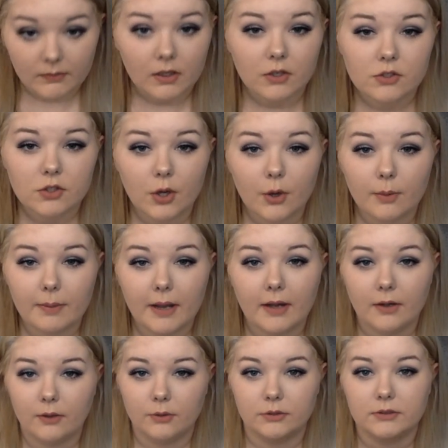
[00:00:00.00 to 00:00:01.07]
So
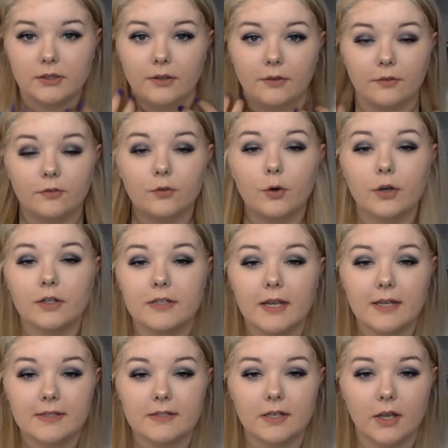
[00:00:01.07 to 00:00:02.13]
about 4
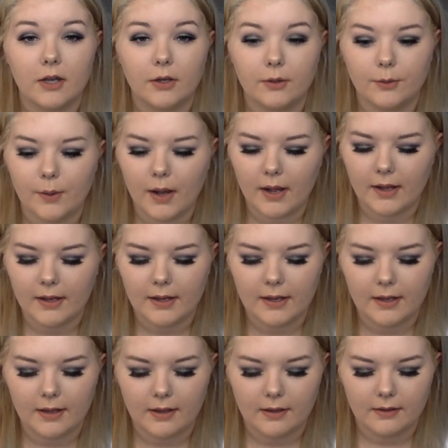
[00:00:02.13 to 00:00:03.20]
days ago,
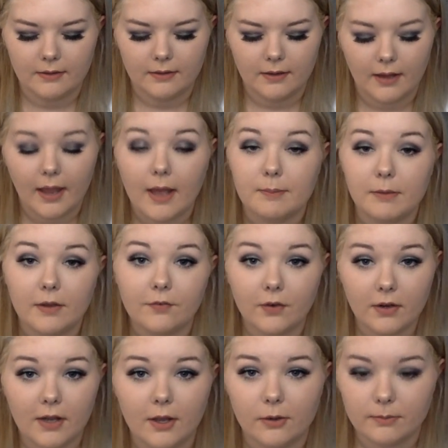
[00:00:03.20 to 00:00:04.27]
I had my
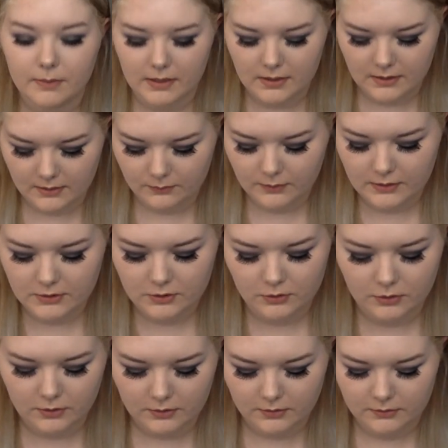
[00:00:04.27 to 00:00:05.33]
friend help me, and
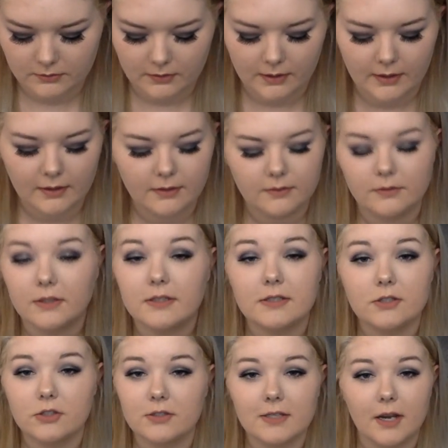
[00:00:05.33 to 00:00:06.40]
this
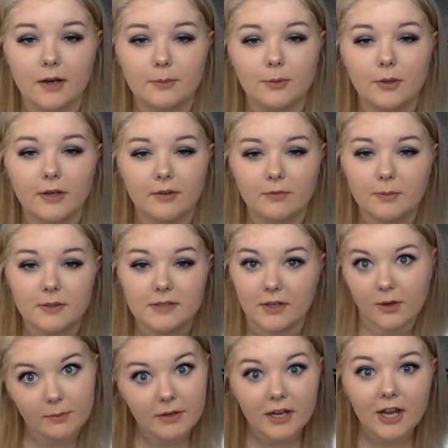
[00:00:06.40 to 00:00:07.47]
is terrible, and everybody's
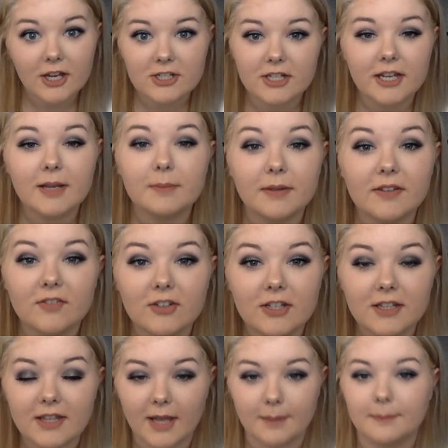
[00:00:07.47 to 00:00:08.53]
like, oh my gosh, I can't believe you
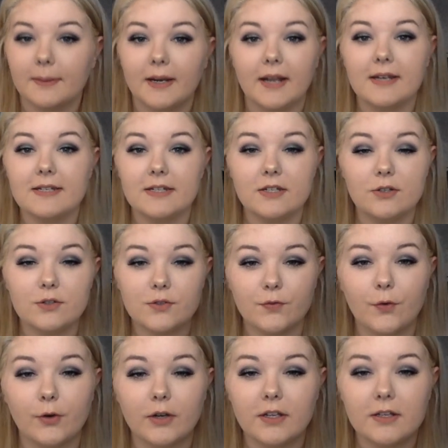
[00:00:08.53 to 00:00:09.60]
did that. But I did use
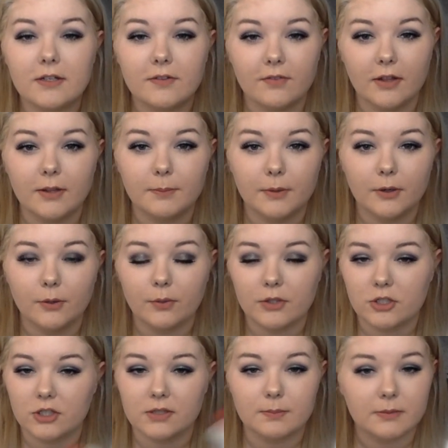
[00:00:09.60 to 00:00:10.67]
40 developer with
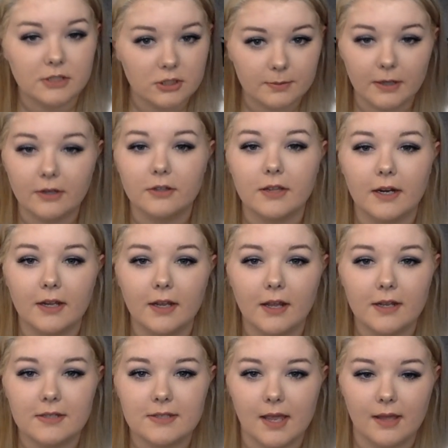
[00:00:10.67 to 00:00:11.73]
just bleach powder that I got
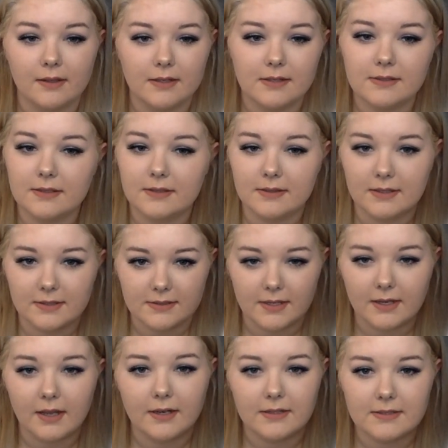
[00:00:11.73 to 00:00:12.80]
at Sally's. This
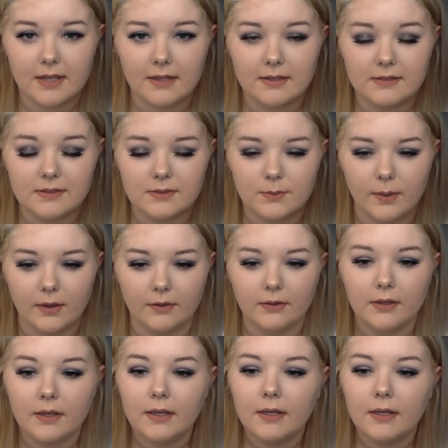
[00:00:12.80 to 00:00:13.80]
I got at Sally's as well.